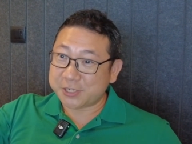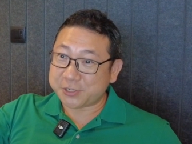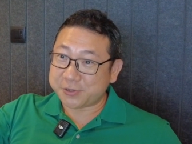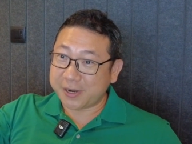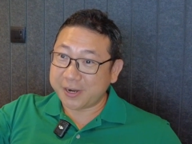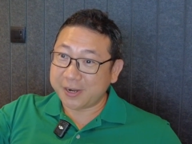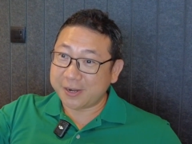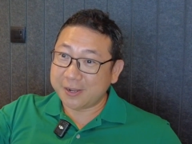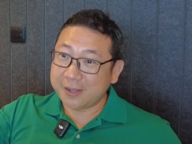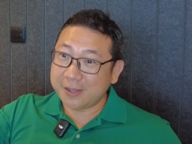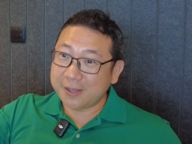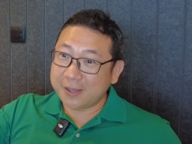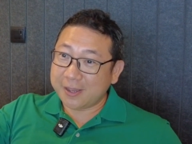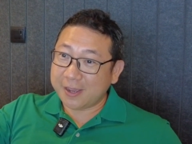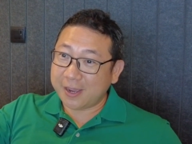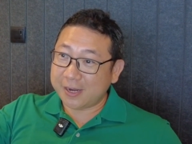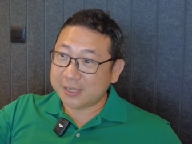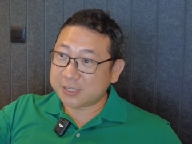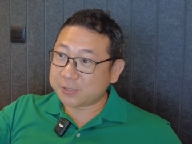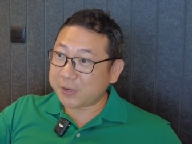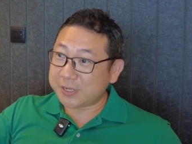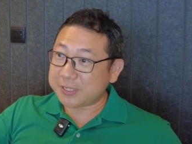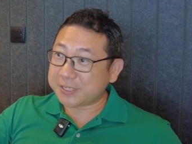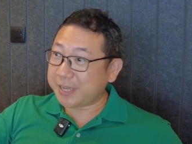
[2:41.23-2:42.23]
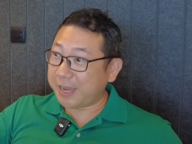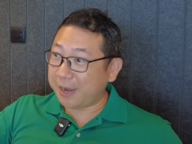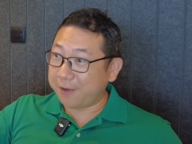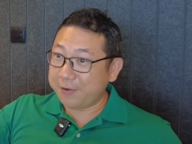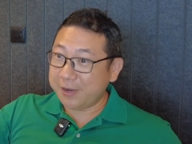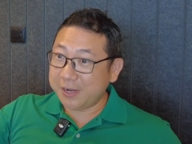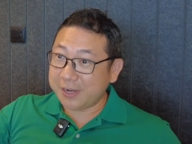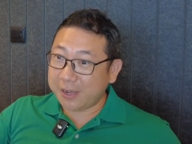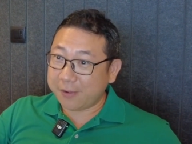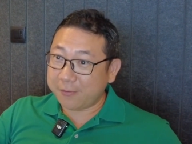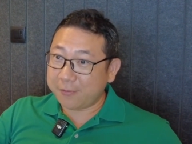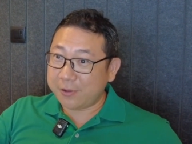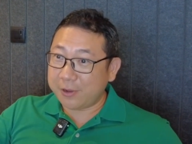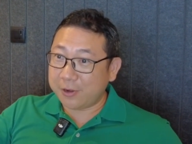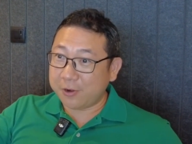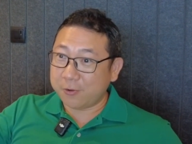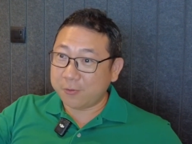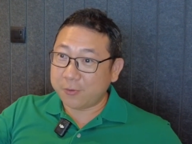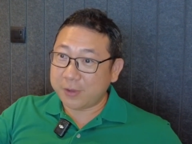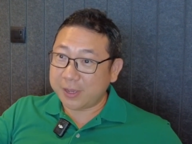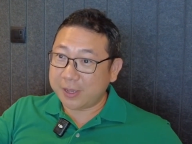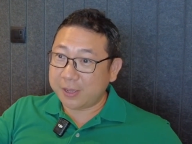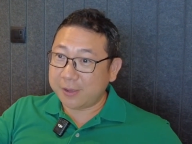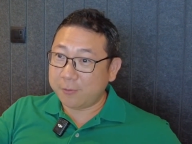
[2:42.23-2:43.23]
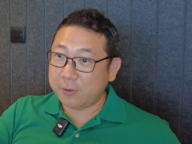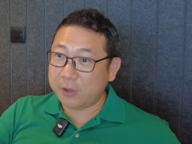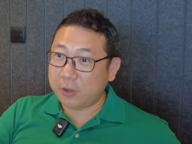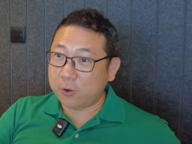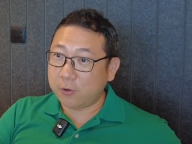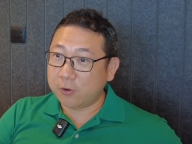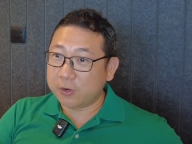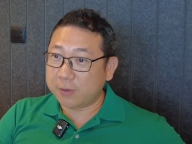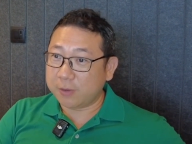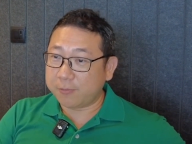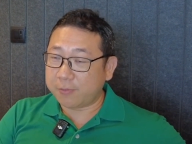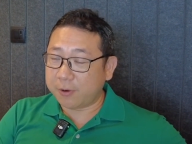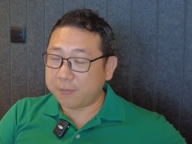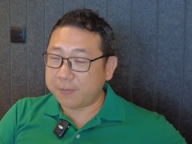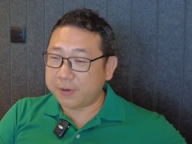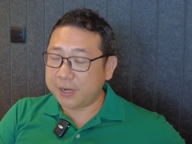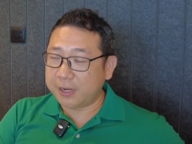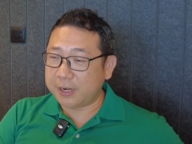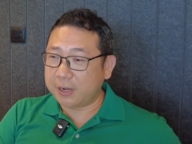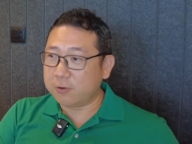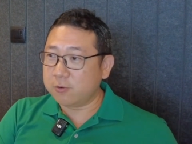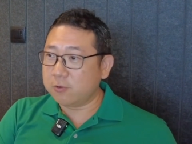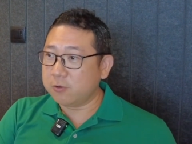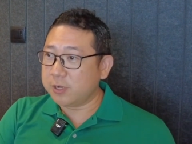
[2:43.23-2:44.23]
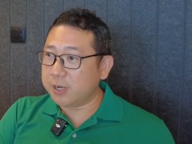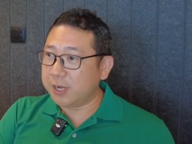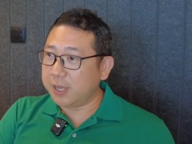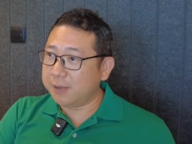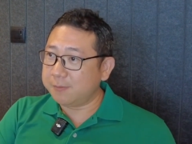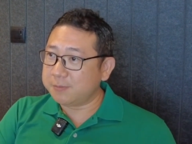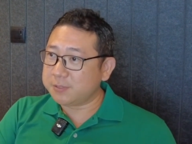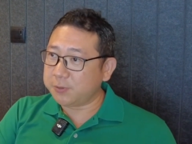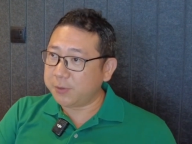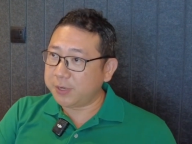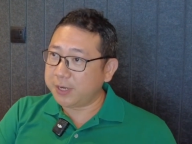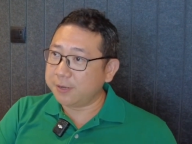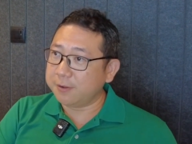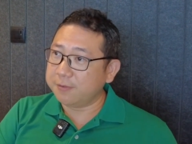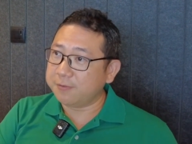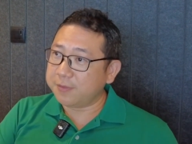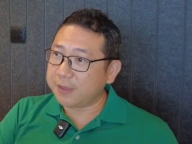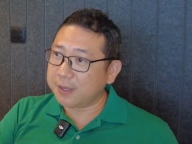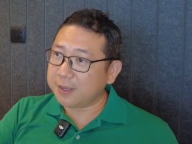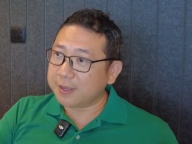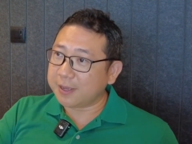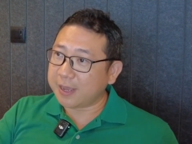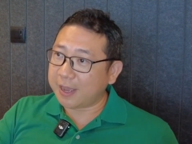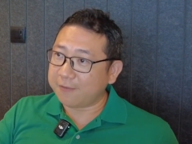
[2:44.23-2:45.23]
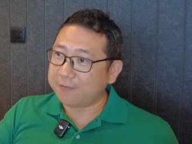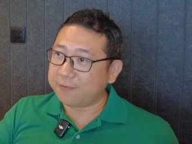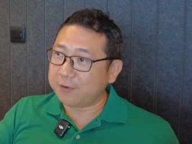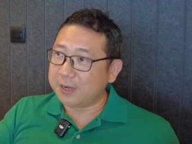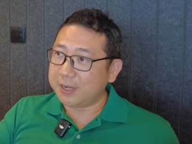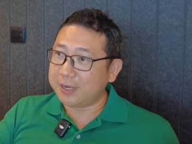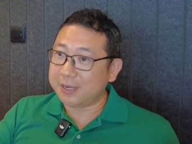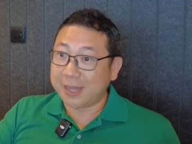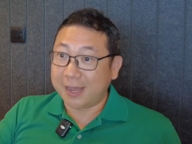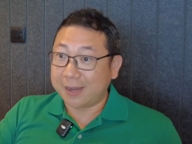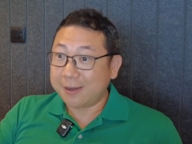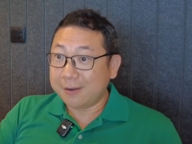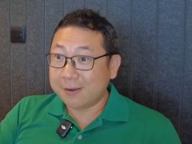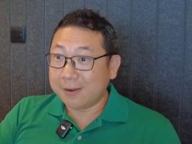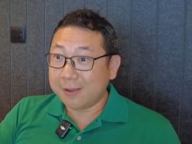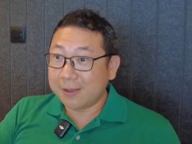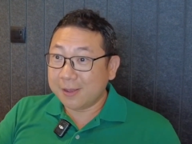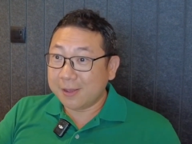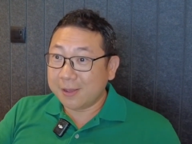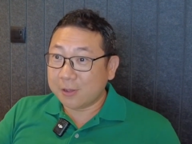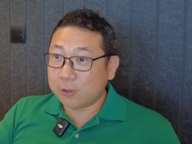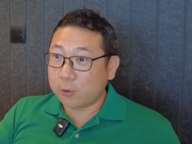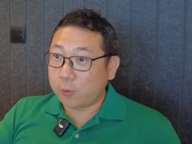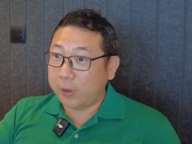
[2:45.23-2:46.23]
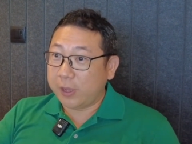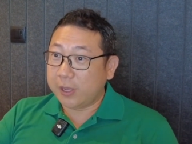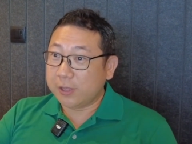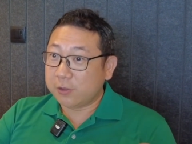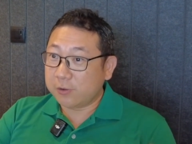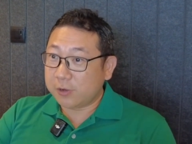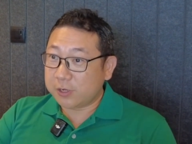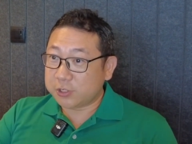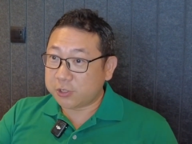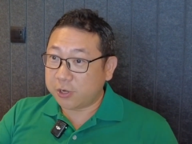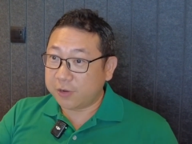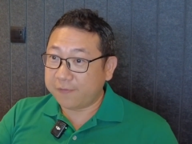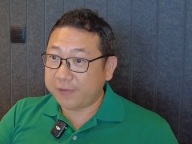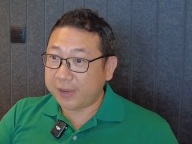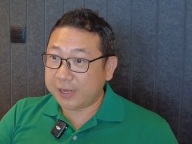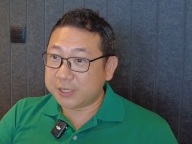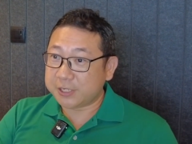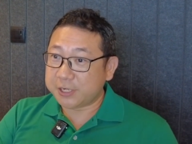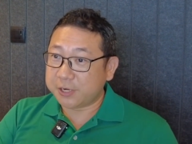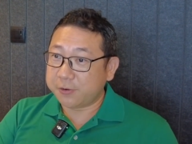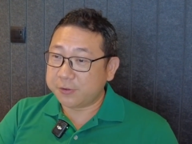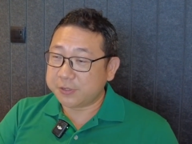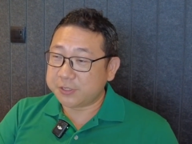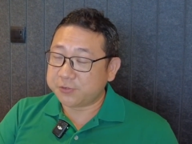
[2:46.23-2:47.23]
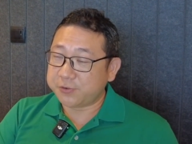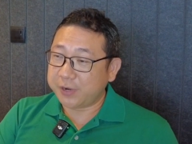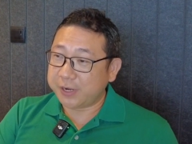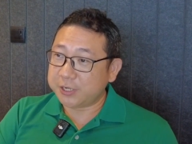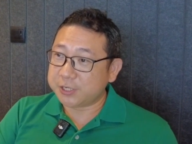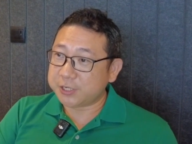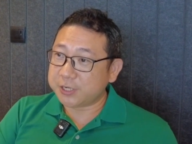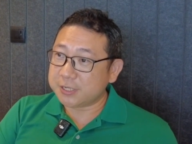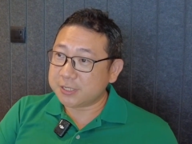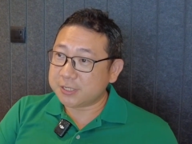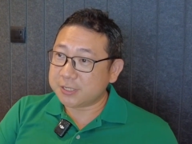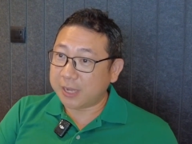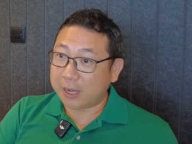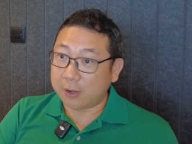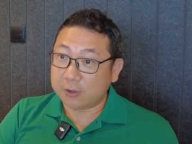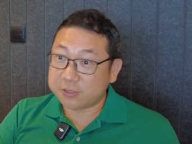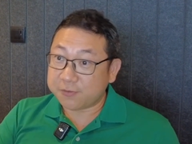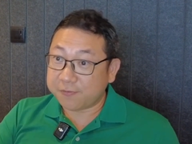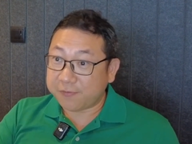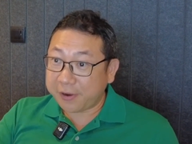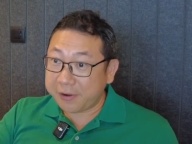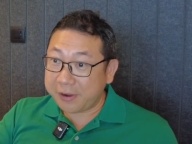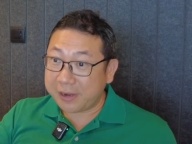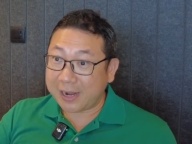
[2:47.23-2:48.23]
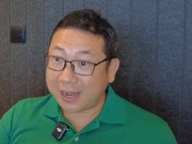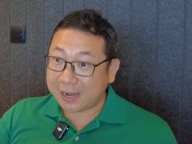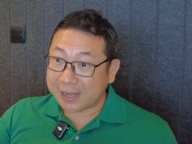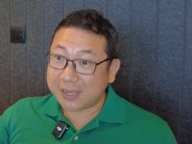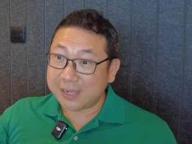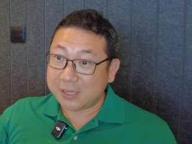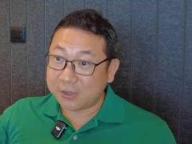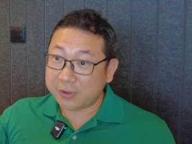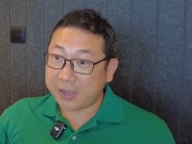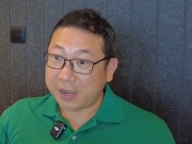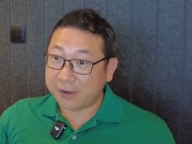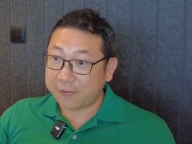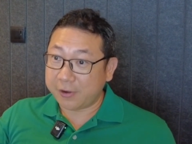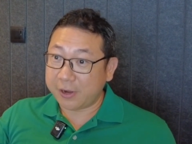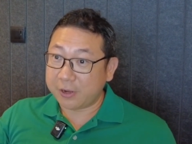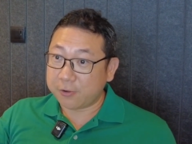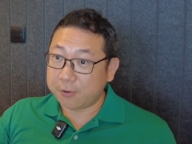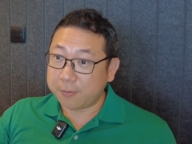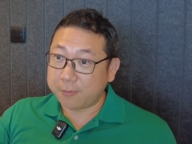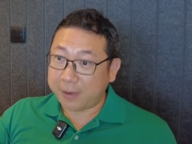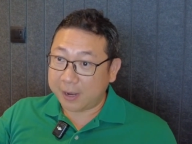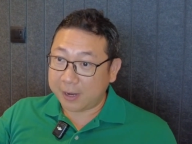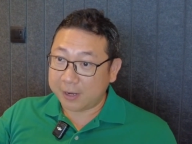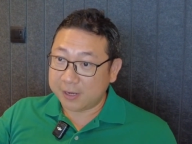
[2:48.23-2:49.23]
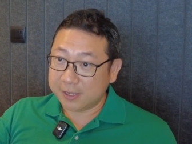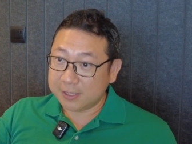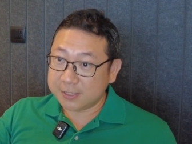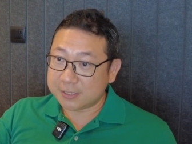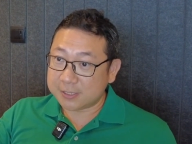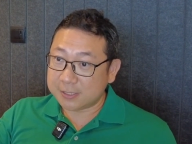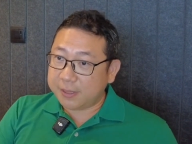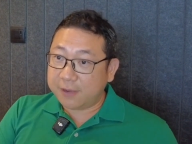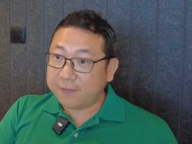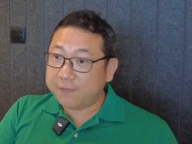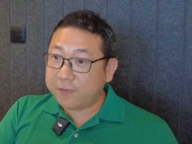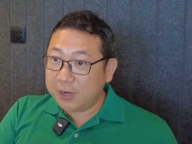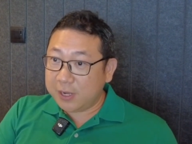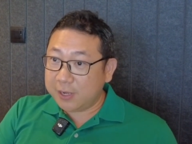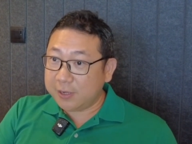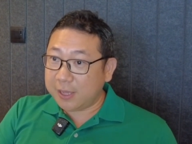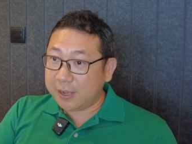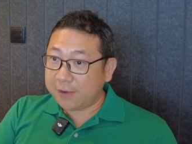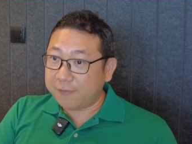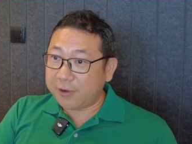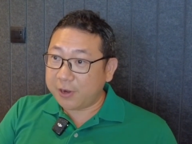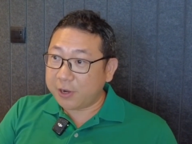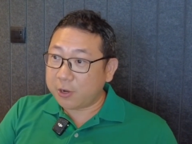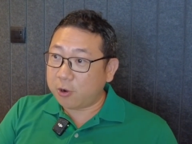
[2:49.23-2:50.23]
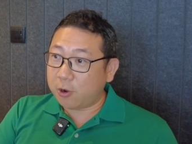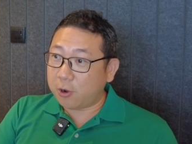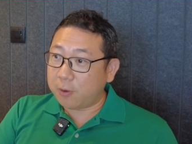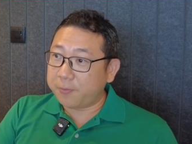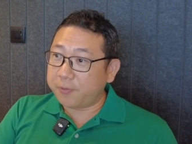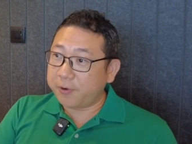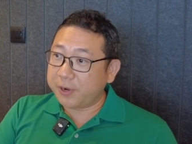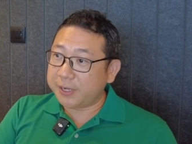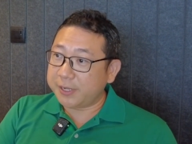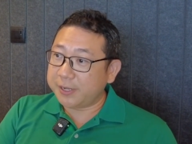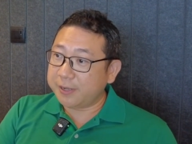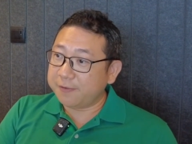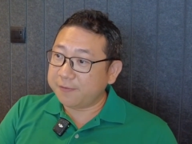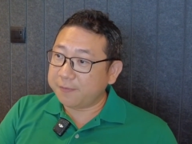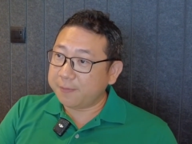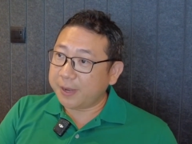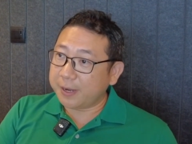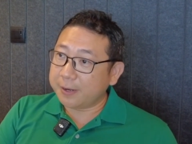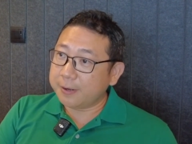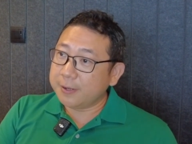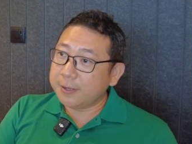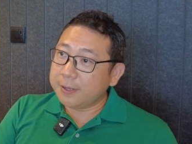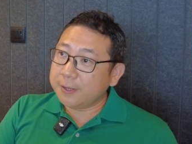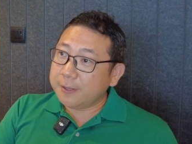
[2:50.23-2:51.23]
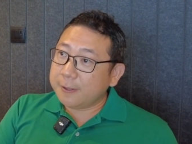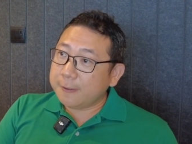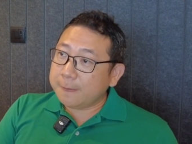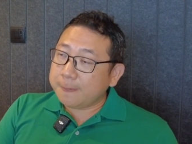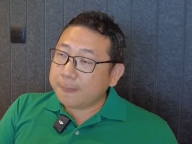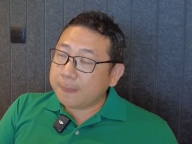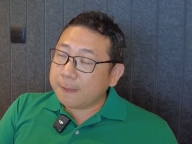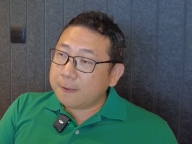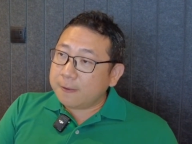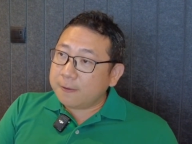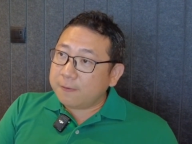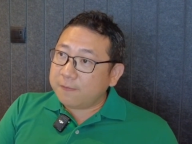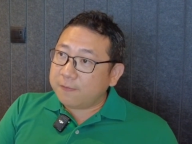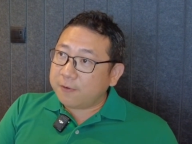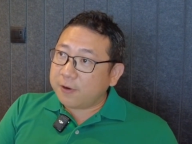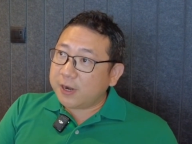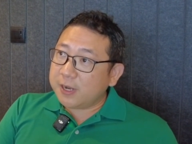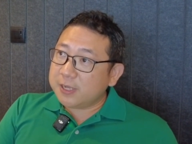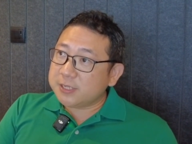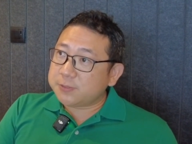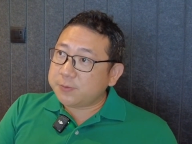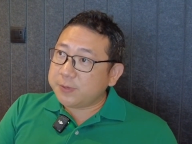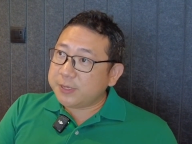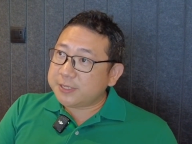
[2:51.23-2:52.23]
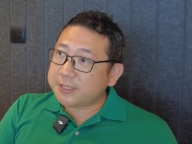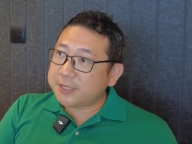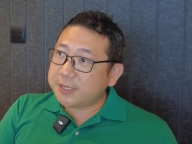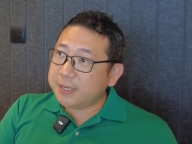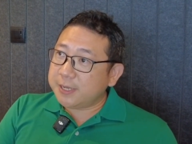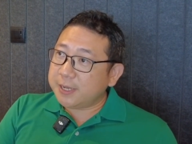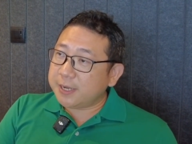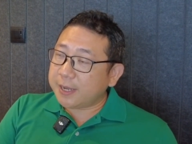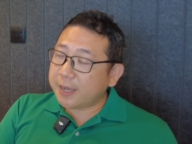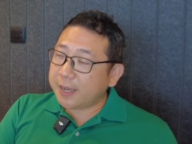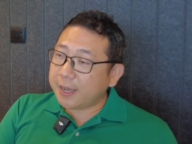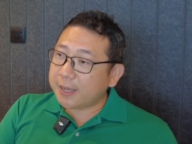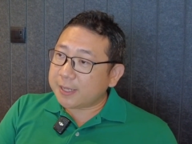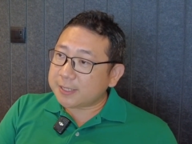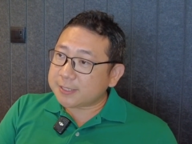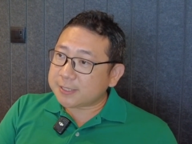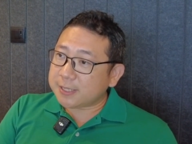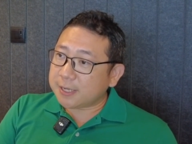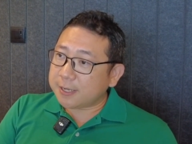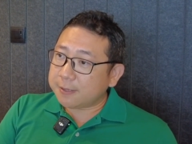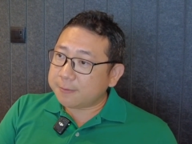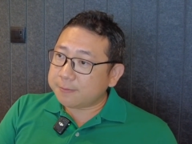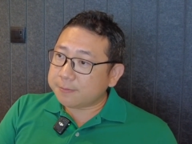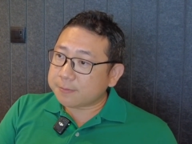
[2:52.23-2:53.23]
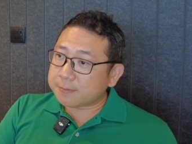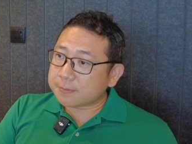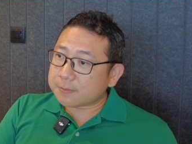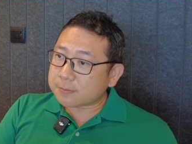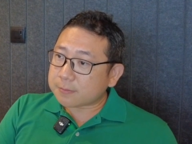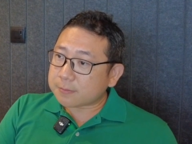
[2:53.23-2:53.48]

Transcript: right? And it's quite scary that, we own the property in our own names. We didn't think carefully then going into a joint venture with strangers. I was very lucky to get very good partners. Thankfully, they're very cooperative. But for us, we see it as, some